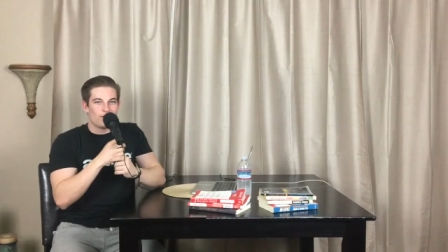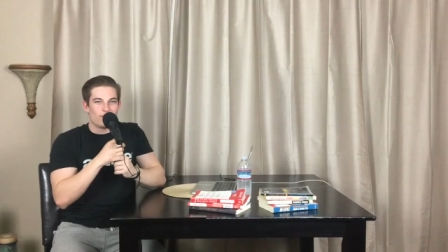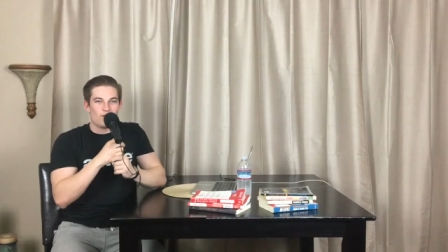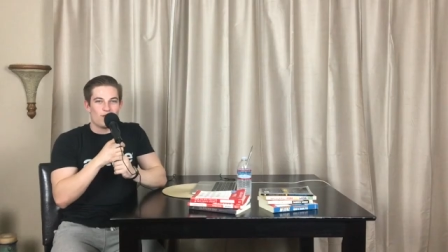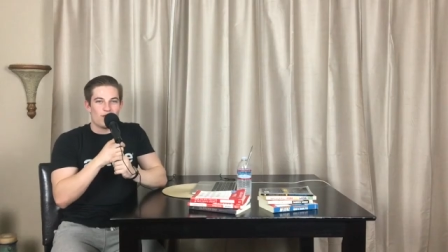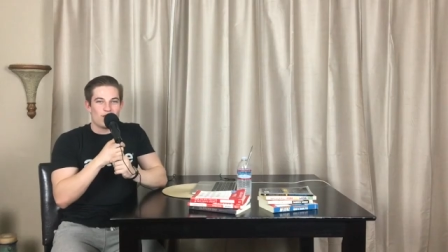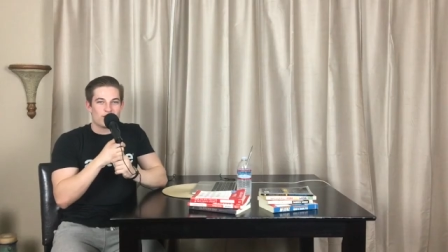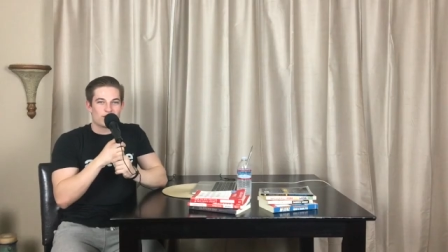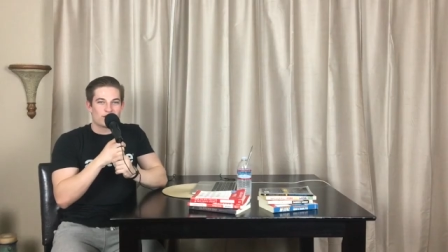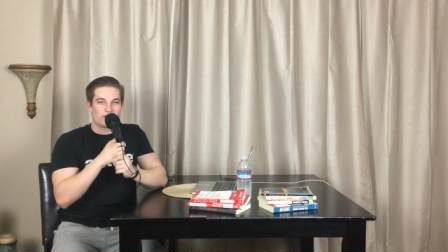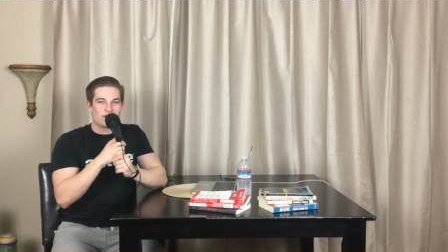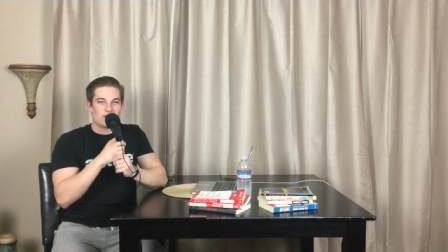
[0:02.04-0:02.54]

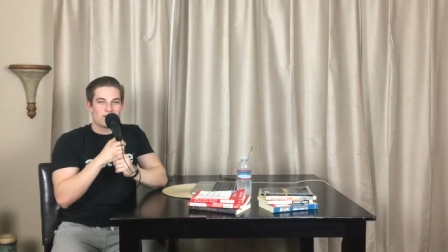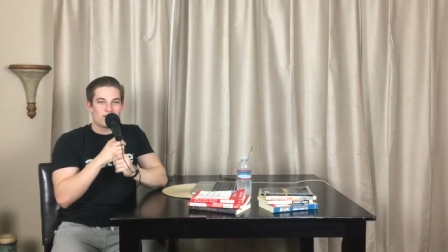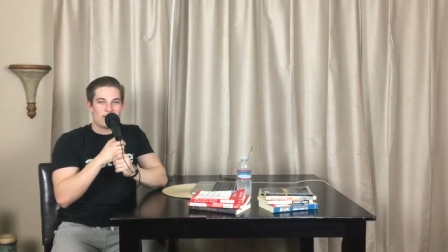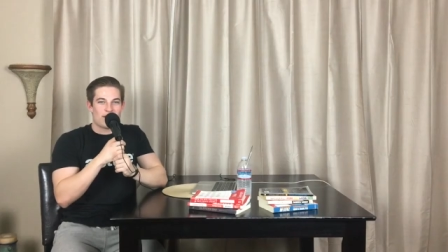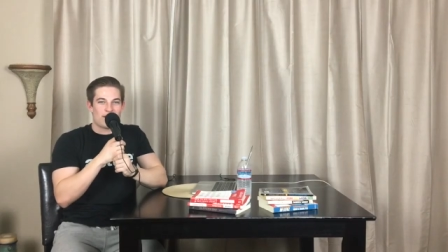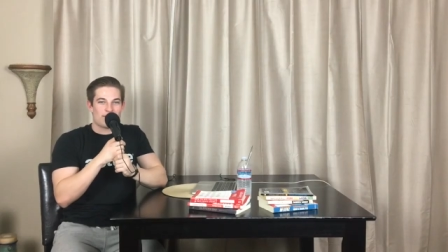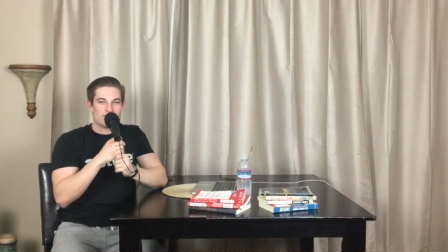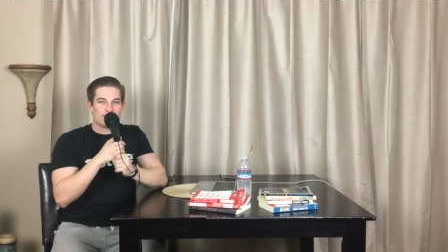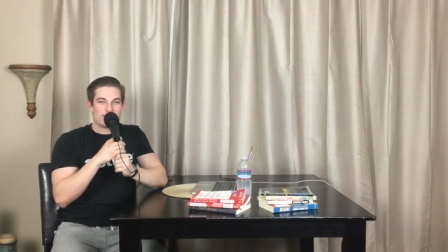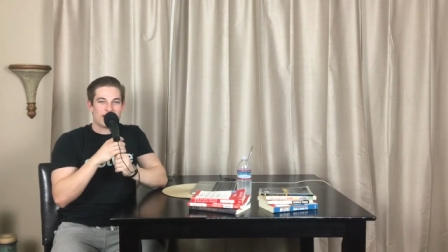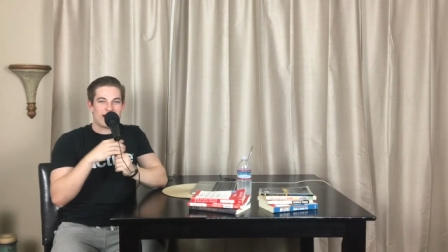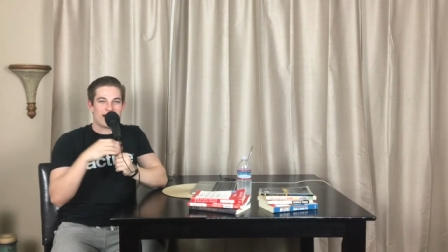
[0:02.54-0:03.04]

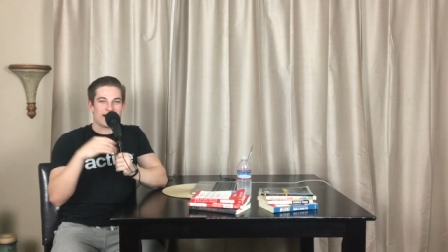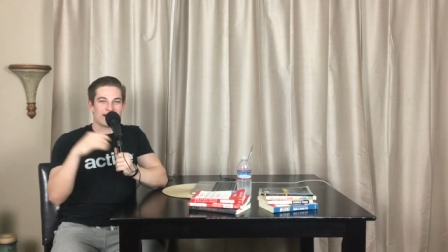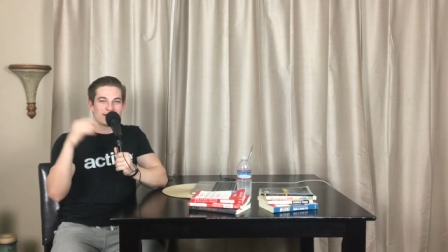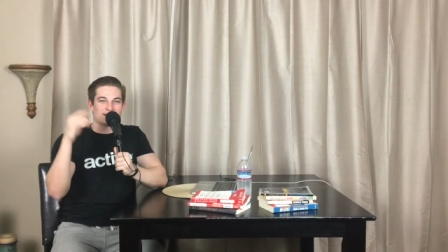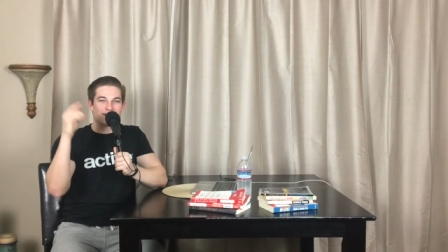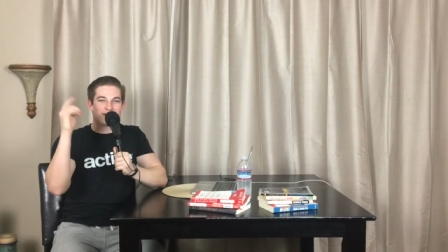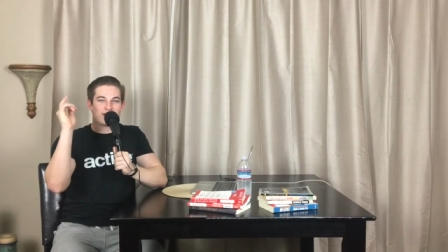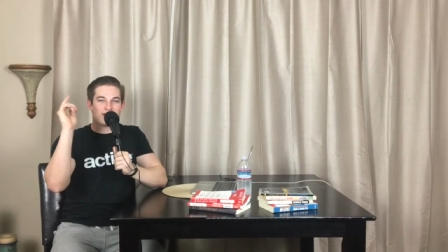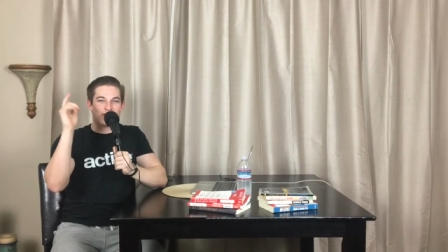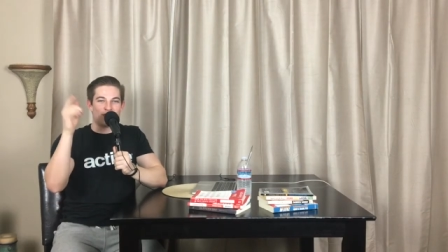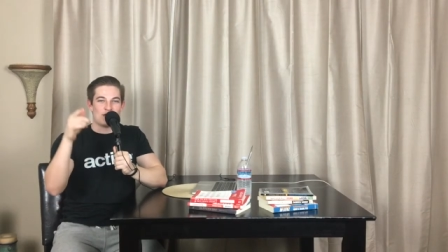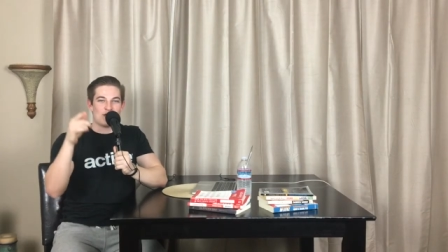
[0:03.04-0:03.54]
Welcome back
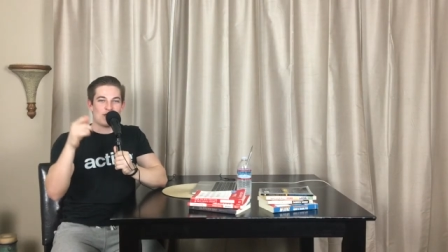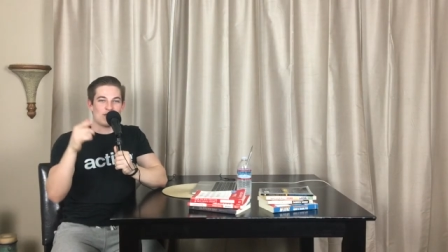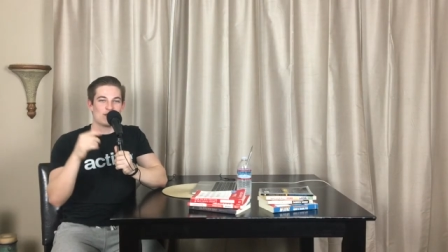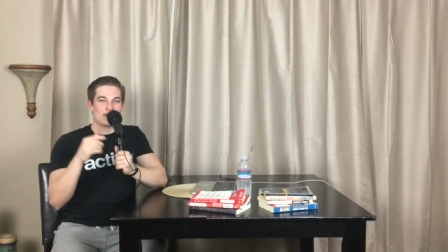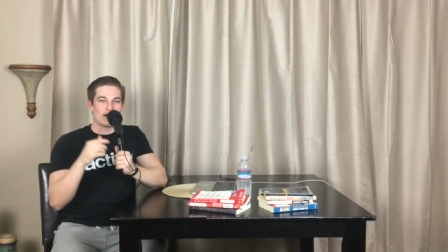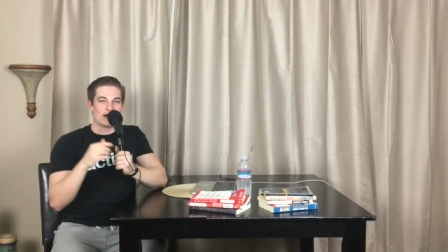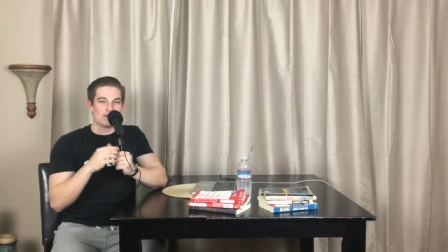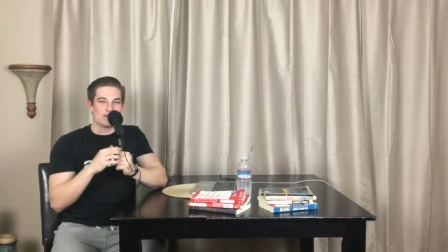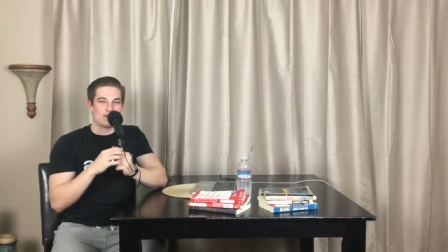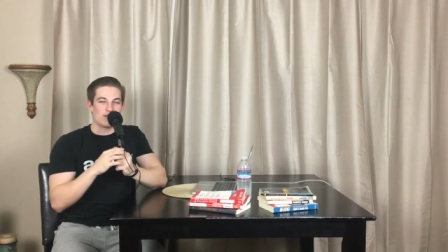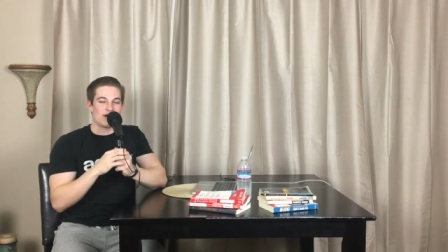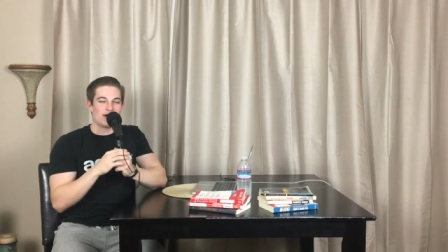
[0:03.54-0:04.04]
to the No
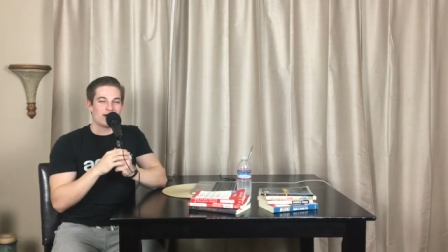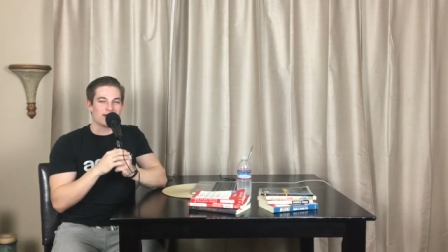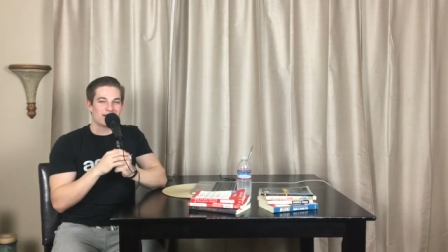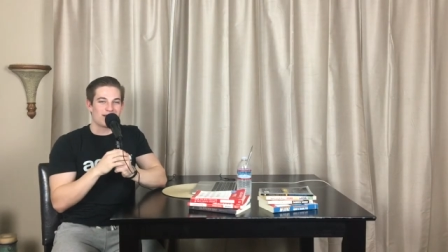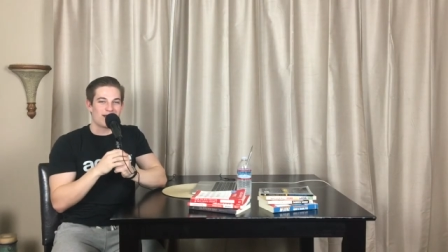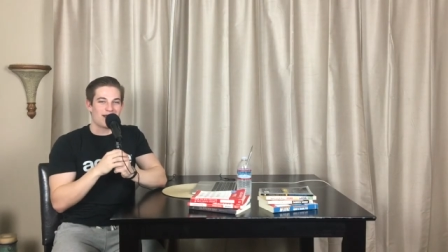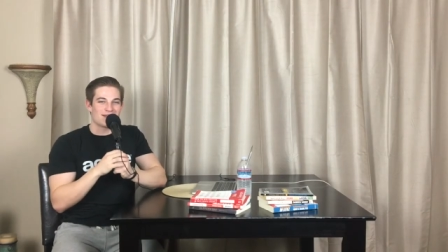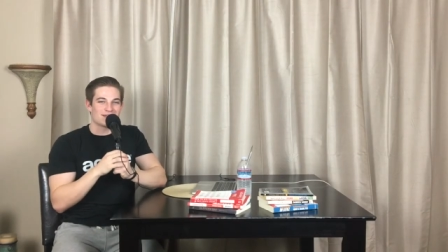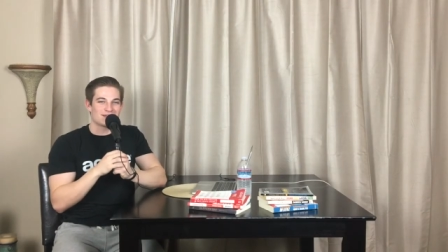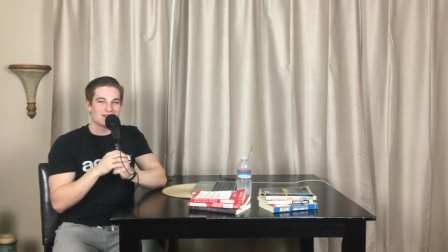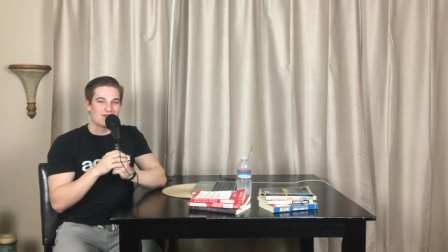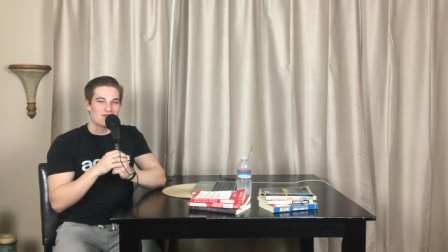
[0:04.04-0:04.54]
Brain
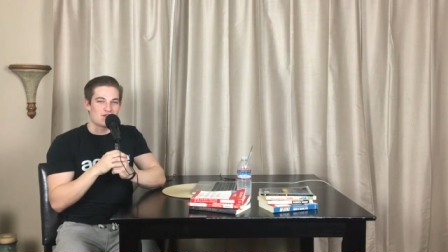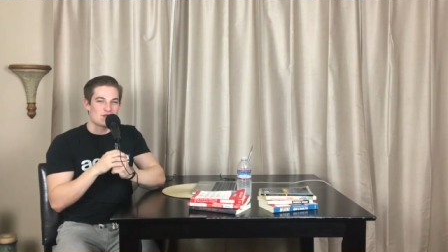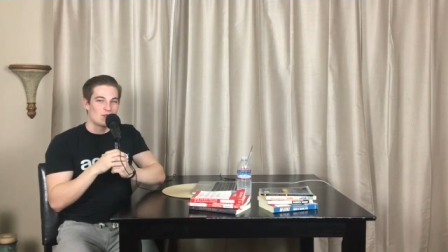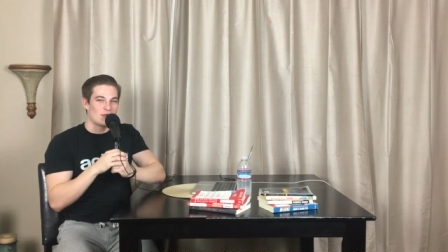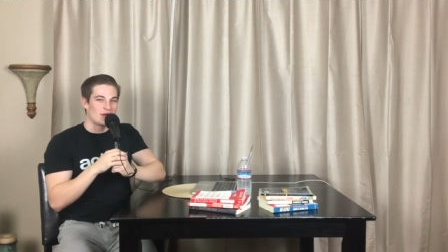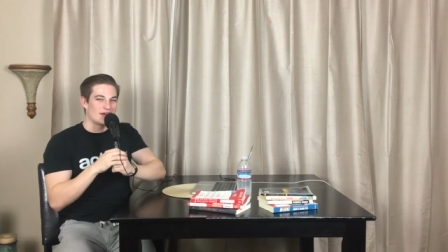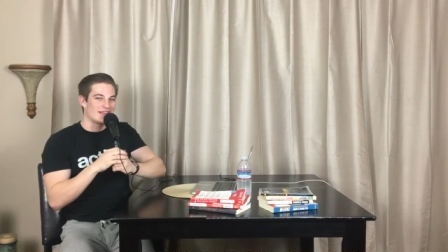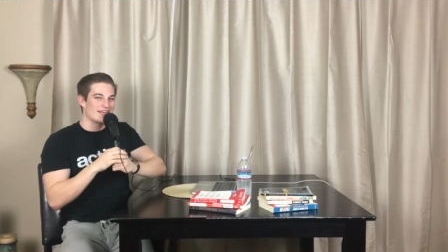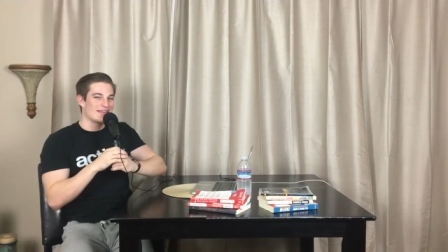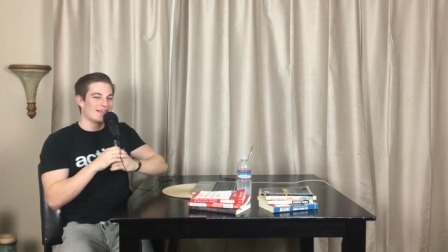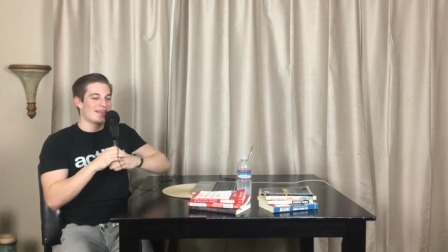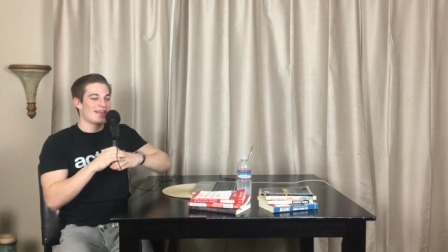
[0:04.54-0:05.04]
Podcast,
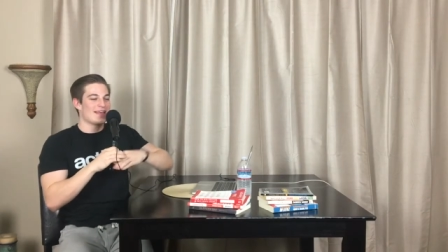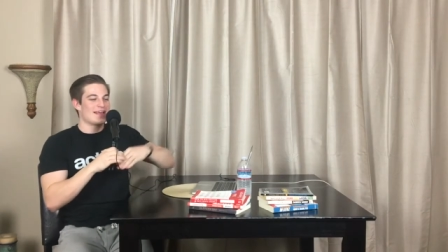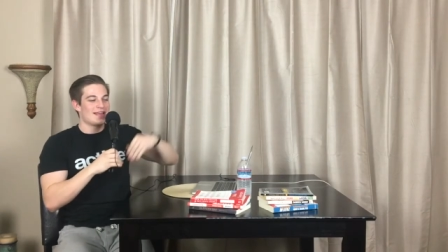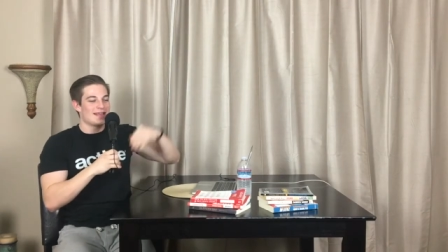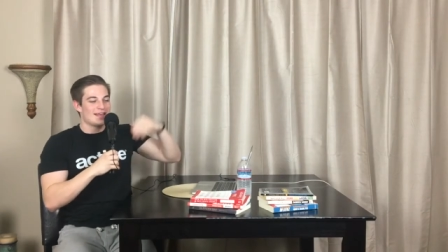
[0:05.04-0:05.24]
everybody.